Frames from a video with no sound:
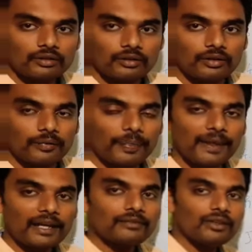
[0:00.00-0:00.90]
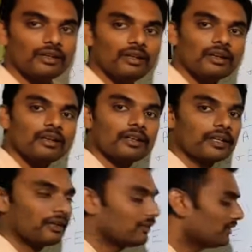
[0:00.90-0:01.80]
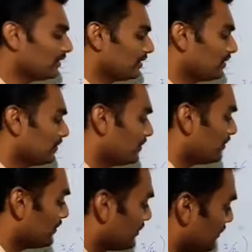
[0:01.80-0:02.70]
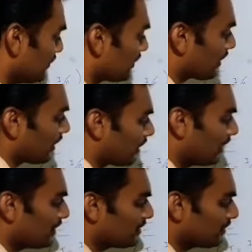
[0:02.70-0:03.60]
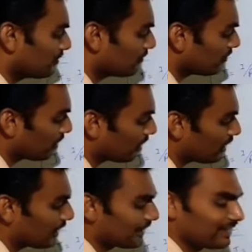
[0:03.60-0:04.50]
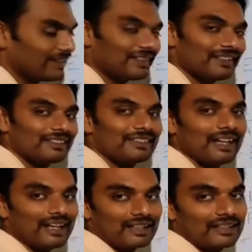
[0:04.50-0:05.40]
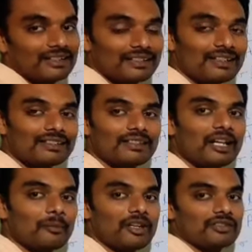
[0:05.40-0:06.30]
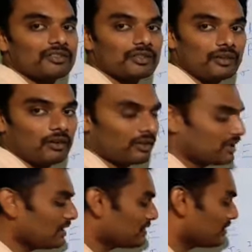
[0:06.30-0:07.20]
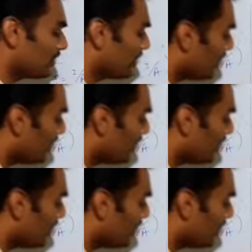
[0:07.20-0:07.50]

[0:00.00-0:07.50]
That will give us the relation for resistance directly, since the dimensions are not changed.